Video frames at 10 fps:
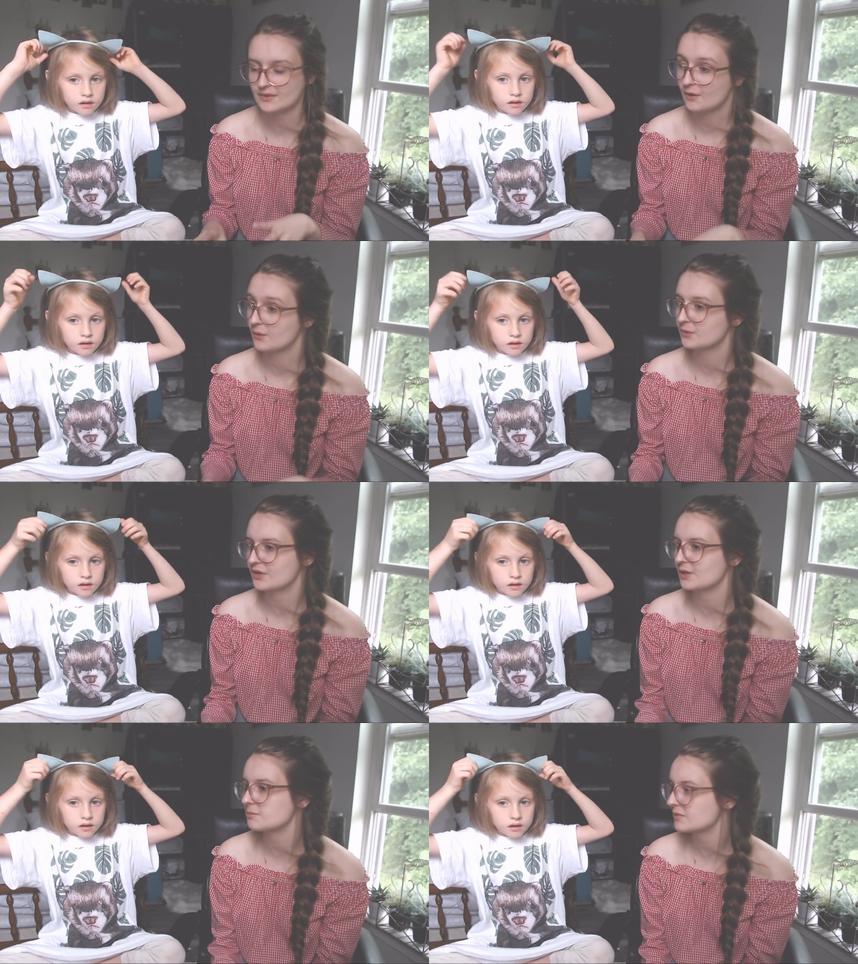Speaker 1: their own
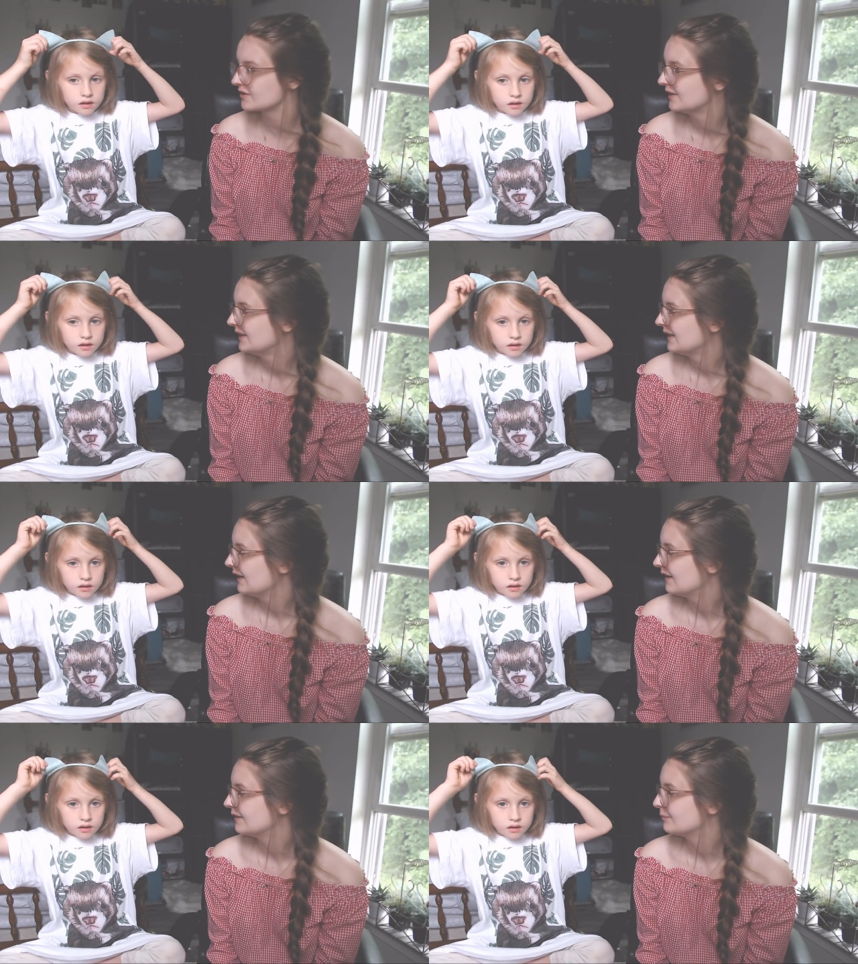terms.
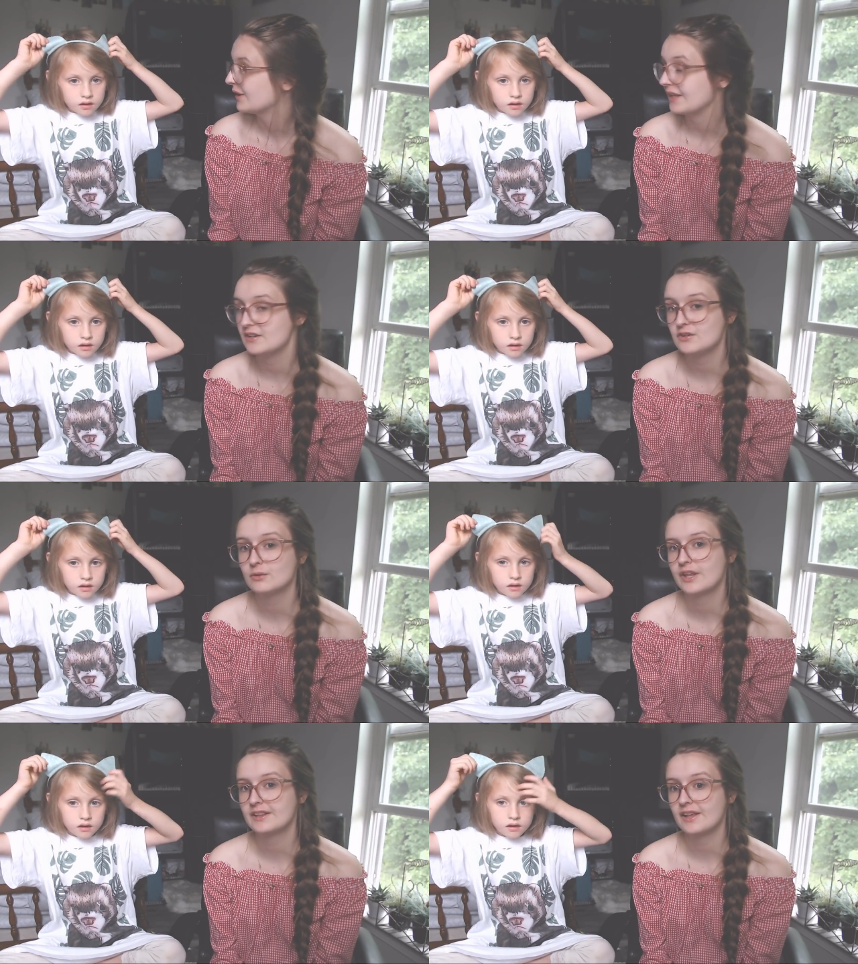But they do
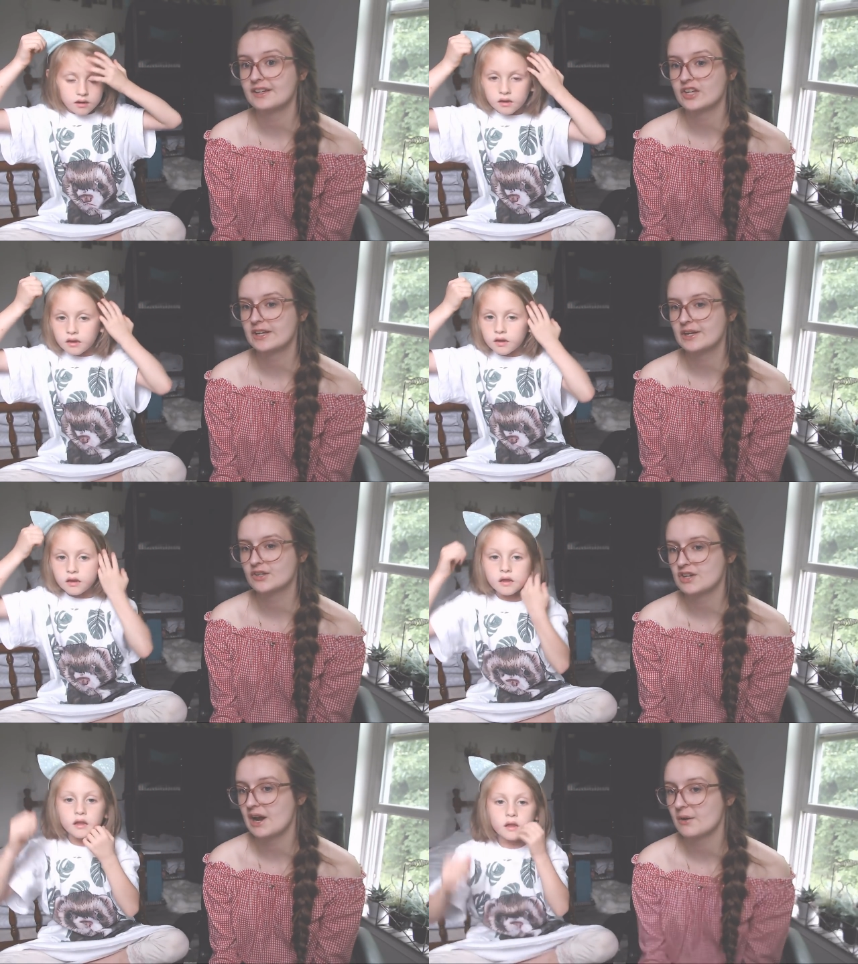they like taking
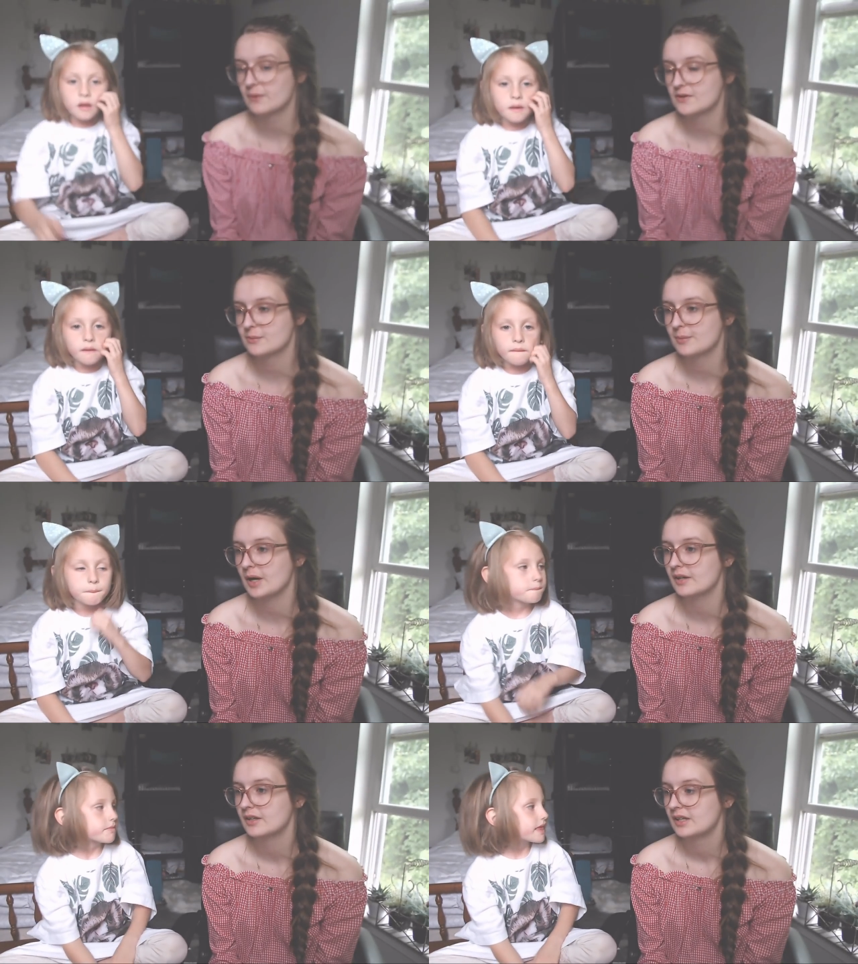showers,
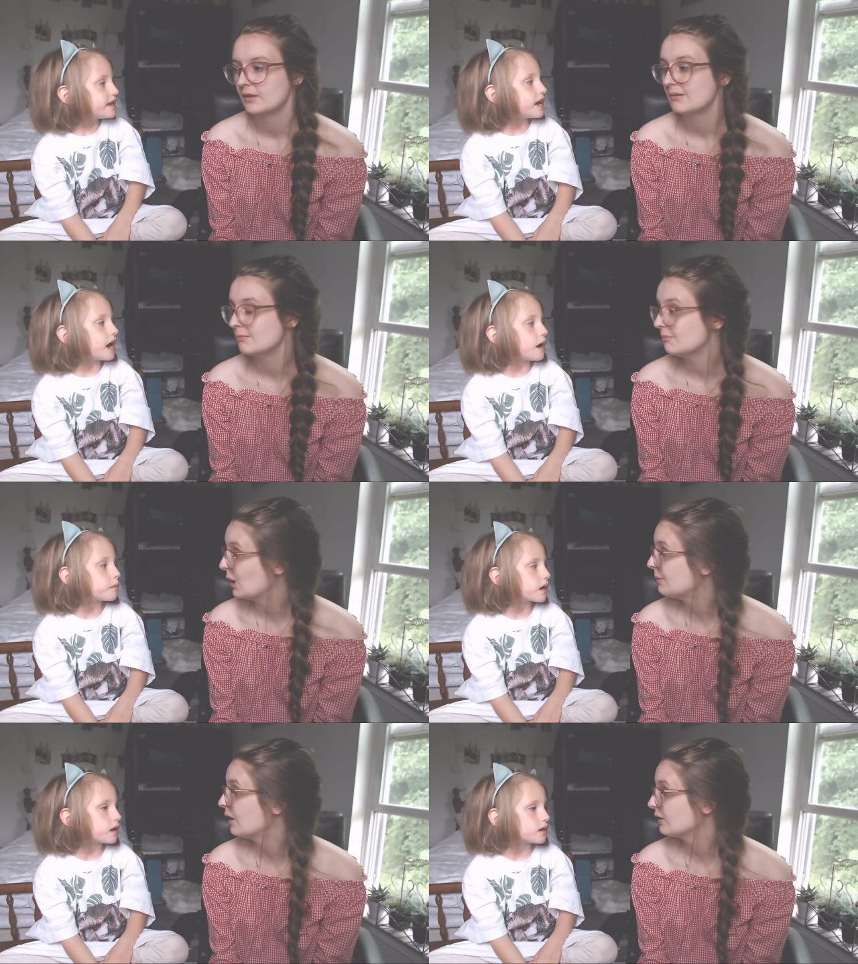but yeah,
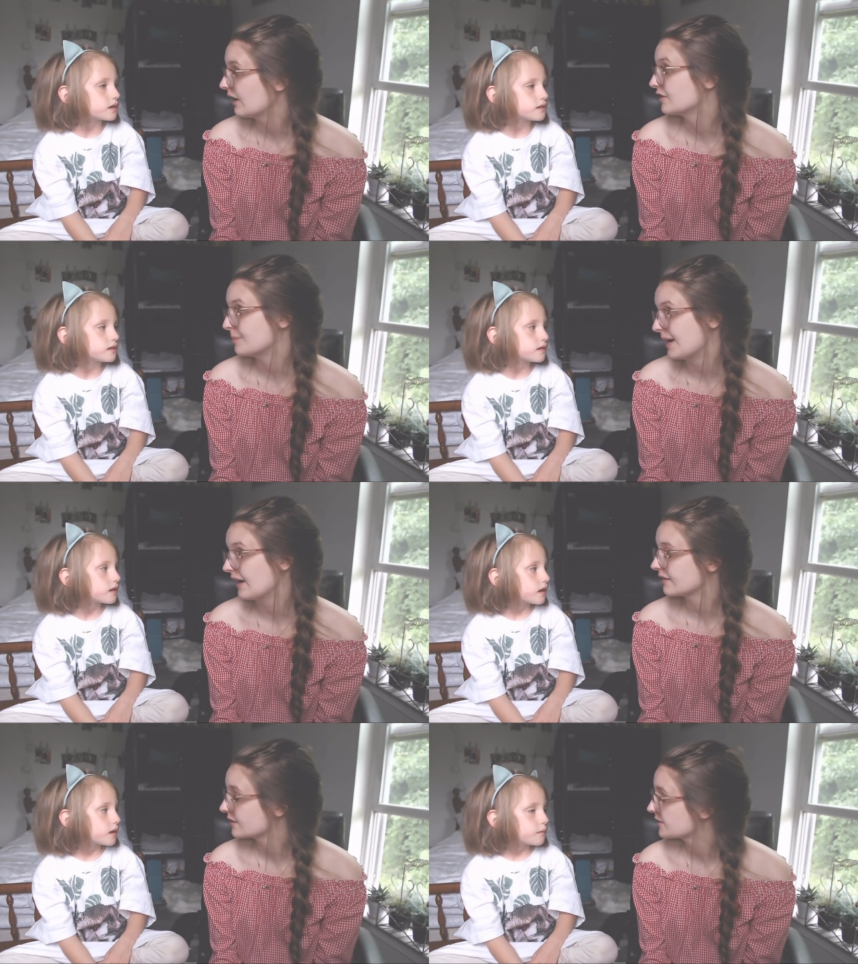Momo loves
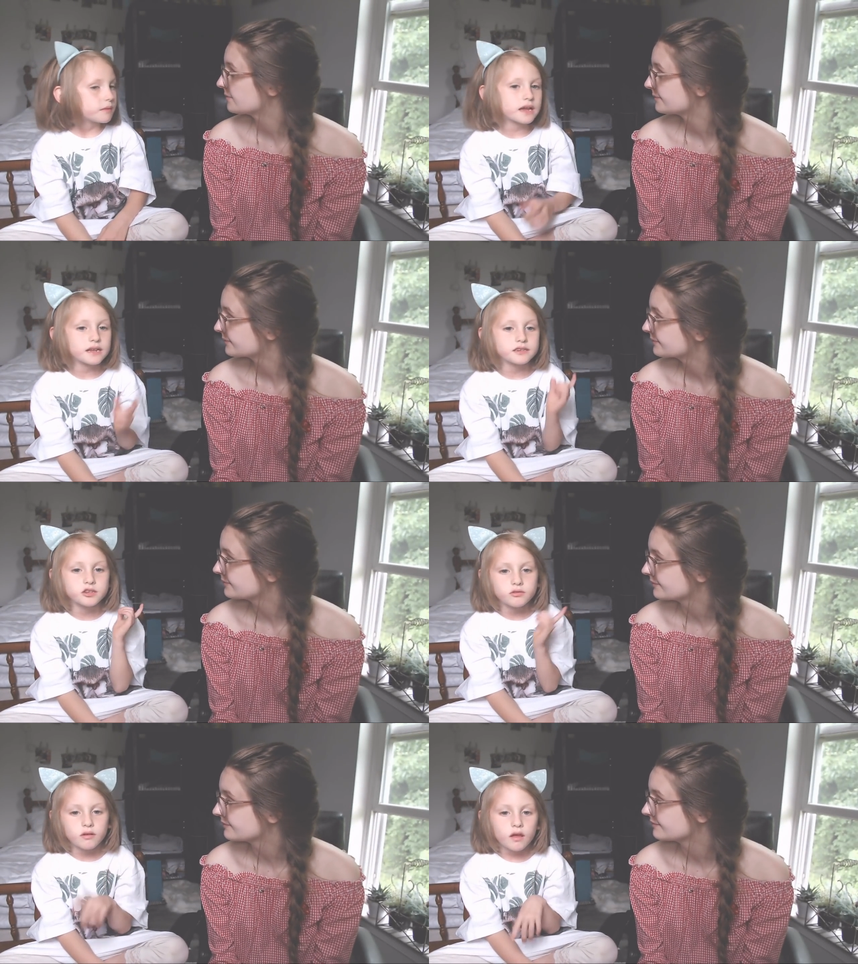baths.
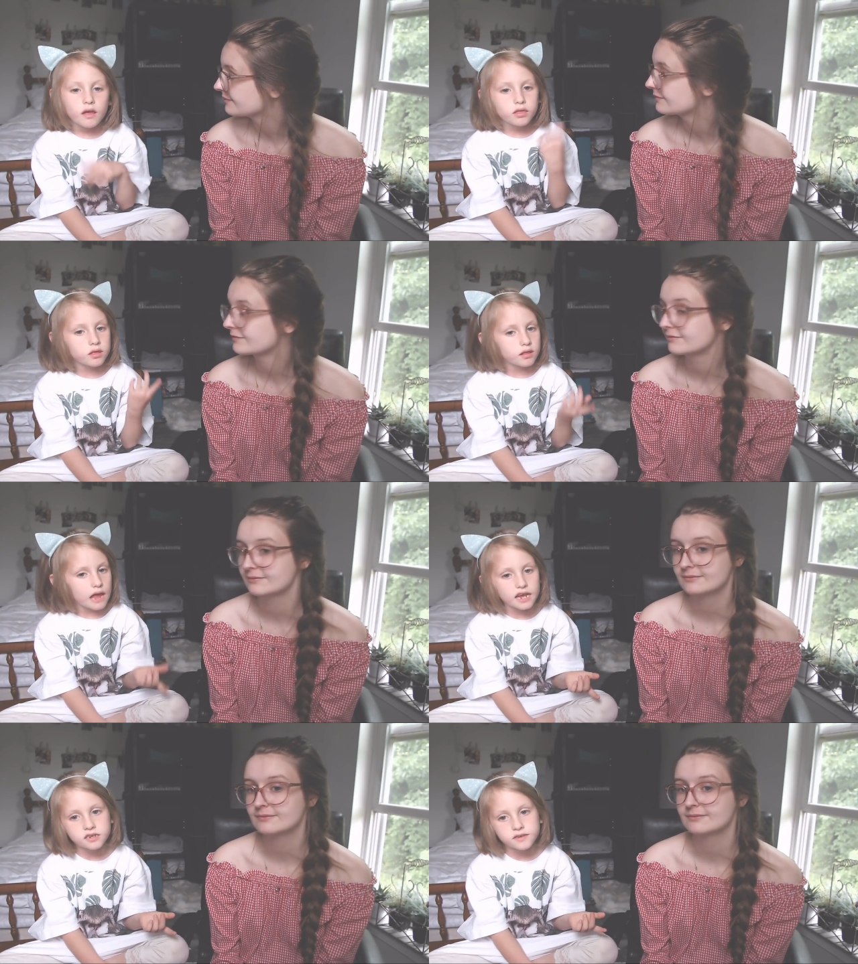
Speaker 2: Because the
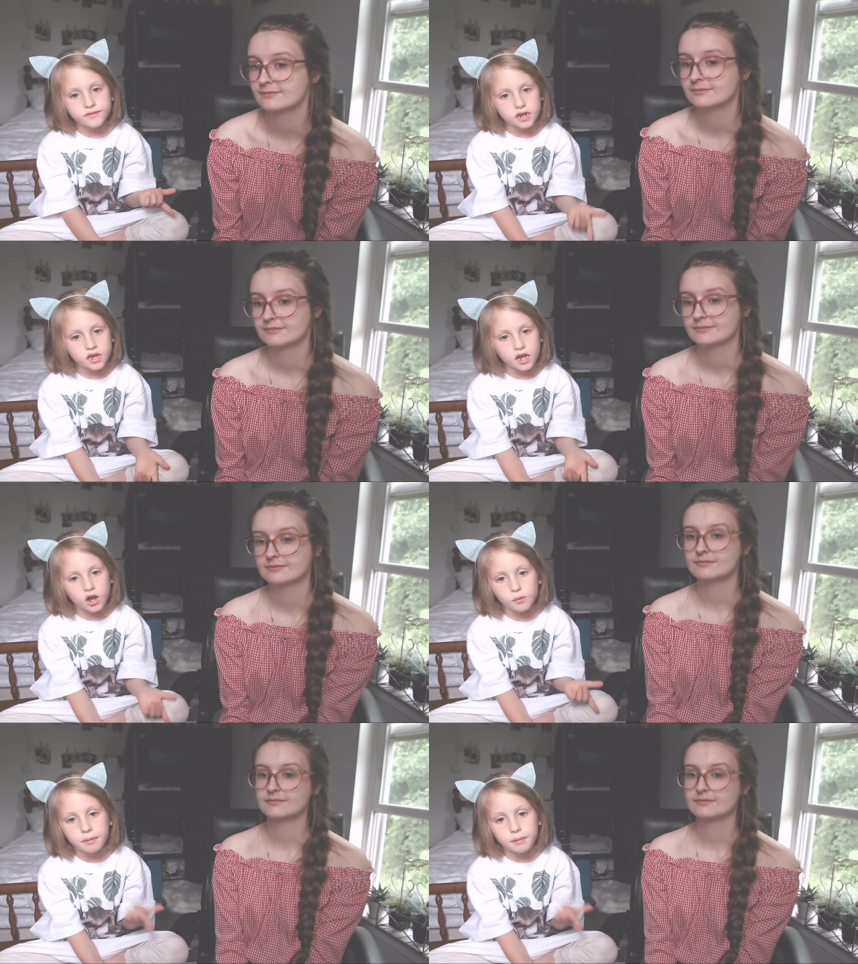last video